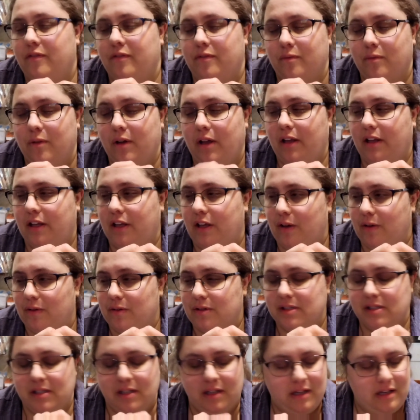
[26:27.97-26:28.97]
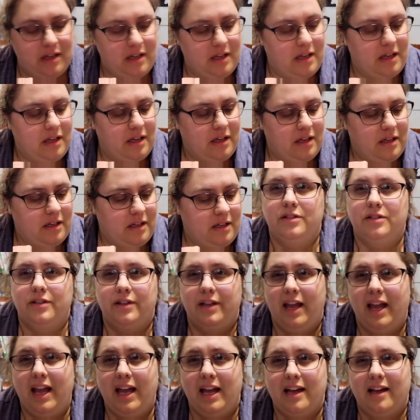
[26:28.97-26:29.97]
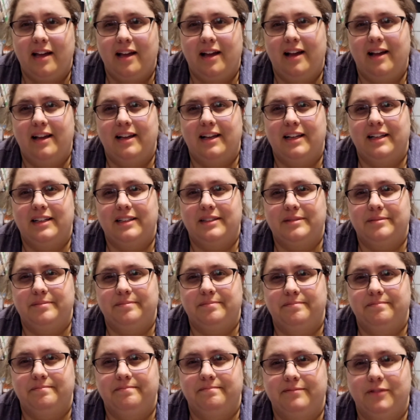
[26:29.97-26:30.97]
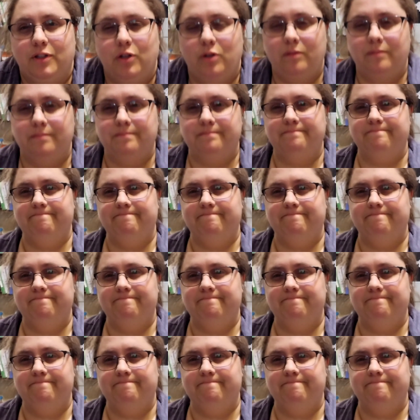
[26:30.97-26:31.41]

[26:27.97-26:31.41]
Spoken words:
well used. So yeah, cool.